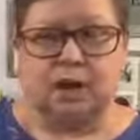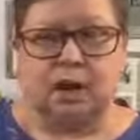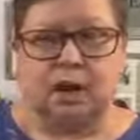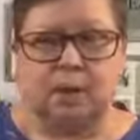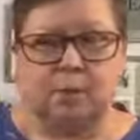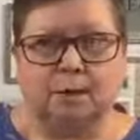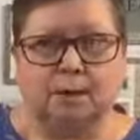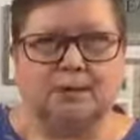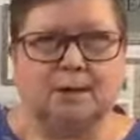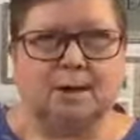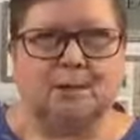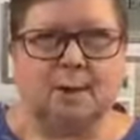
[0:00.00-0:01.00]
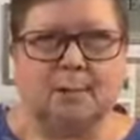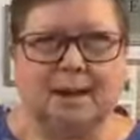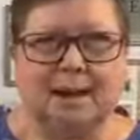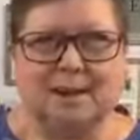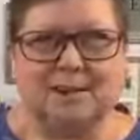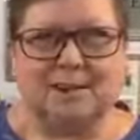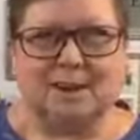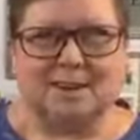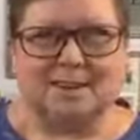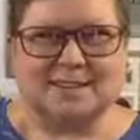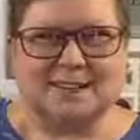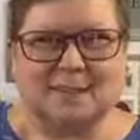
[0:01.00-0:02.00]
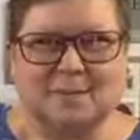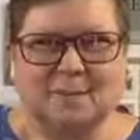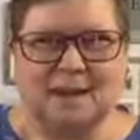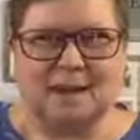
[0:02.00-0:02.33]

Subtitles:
I use that in my paintings all the time.